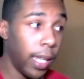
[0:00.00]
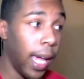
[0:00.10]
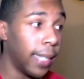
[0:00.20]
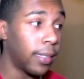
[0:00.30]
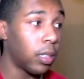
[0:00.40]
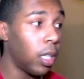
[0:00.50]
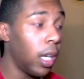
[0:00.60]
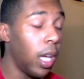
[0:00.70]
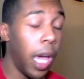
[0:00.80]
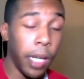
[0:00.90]
And yes,
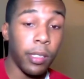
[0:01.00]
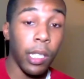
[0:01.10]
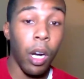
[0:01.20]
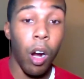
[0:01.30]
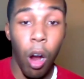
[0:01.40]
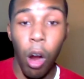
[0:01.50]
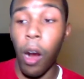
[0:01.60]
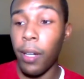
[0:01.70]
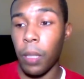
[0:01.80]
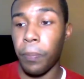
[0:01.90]
is it
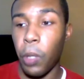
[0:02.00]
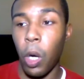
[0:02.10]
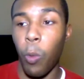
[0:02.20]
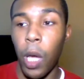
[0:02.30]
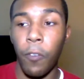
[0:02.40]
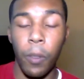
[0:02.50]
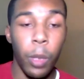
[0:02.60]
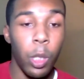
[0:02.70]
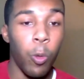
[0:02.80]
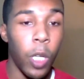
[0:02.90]
hard to part away
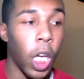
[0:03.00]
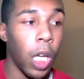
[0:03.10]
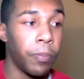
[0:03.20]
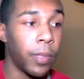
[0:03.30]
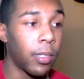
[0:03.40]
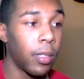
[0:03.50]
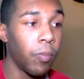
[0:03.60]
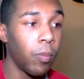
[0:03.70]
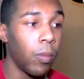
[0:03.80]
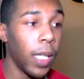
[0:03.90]
from Lou
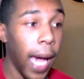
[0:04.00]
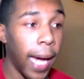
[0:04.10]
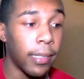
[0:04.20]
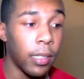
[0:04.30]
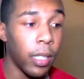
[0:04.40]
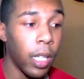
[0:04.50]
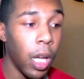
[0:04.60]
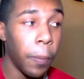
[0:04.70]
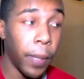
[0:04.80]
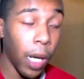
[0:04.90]
Williams? Yes,
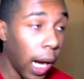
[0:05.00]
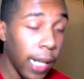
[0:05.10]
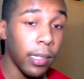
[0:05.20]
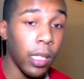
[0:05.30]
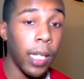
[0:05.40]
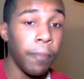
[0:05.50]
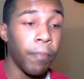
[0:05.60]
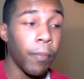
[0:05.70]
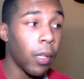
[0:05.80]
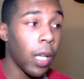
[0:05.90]
but
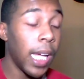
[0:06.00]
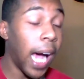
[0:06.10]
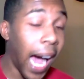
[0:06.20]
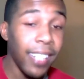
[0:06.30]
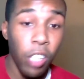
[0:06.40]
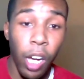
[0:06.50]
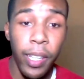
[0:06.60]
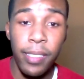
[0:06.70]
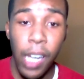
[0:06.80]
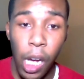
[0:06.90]
honestly, I
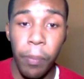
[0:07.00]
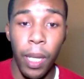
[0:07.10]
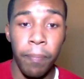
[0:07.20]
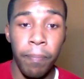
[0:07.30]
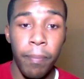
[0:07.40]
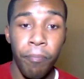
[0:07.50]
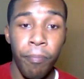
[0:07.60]
saw this coming.